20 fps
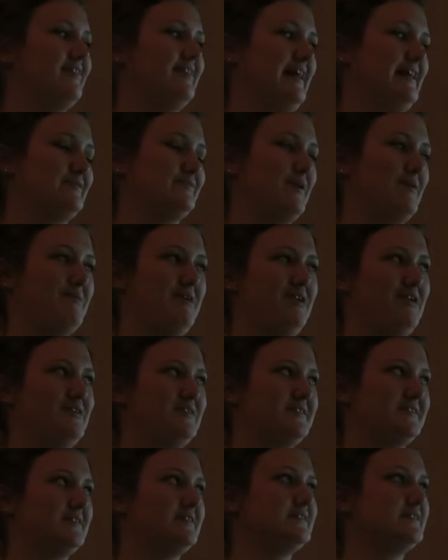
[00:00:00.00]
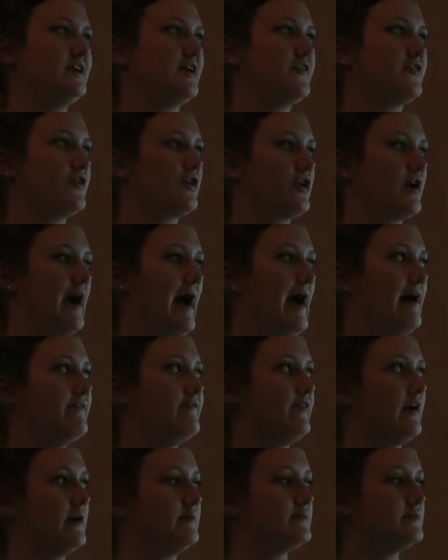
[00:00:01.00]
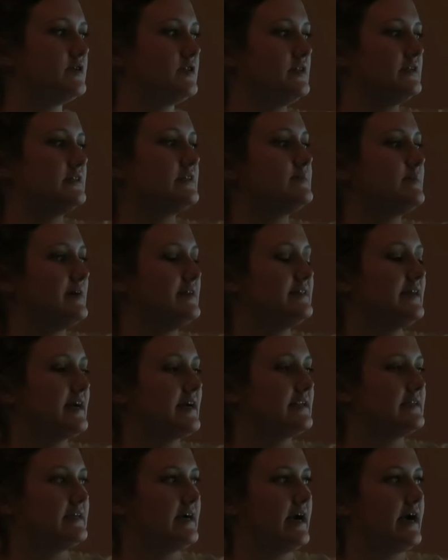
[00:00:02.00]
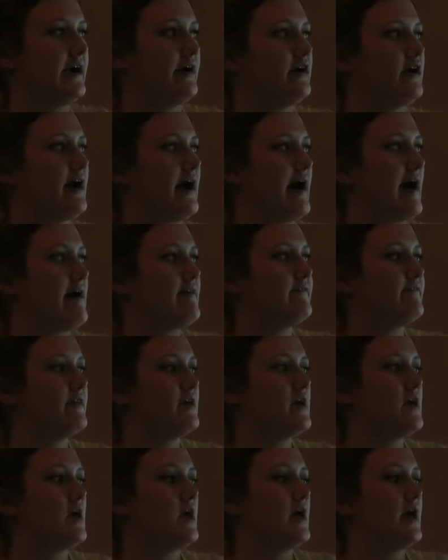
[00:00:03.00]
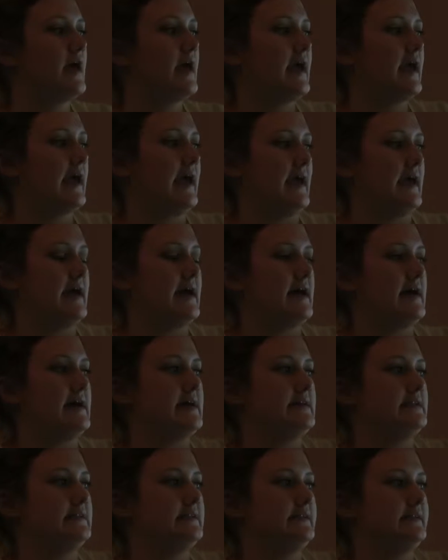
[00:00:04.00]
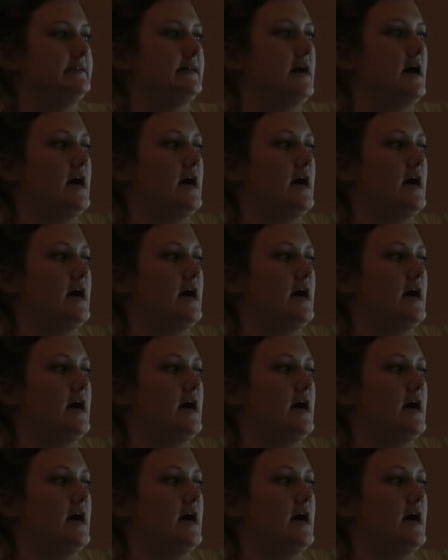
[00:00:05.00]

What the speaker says: that's why we noticed this here in the graph. So this is my secondary graph, and